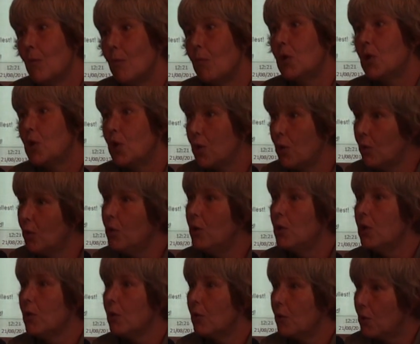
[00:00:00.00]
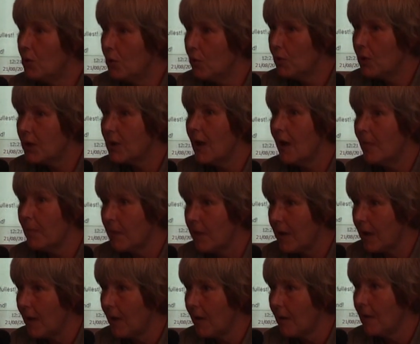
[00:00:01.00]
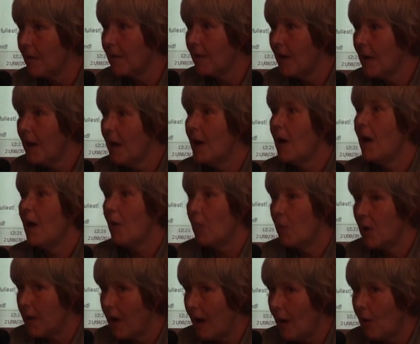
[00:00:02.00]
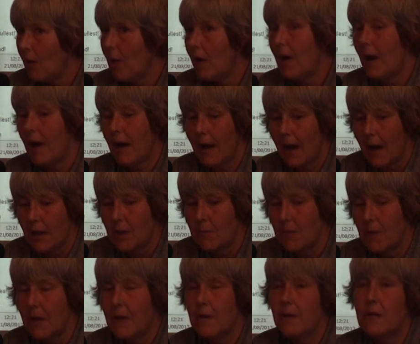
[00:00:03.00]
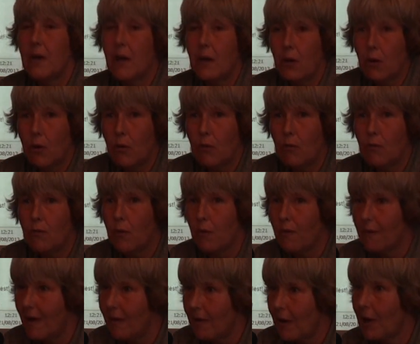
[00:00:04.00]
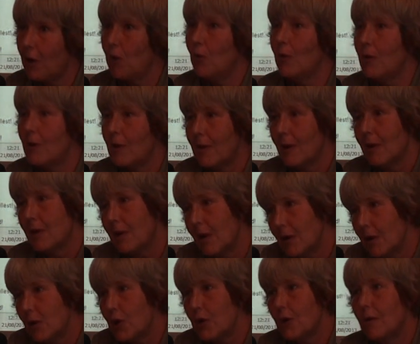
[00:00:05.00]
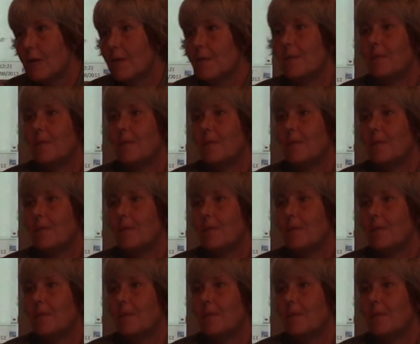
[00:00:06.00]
We should do something with our academy. Thank you for your attention.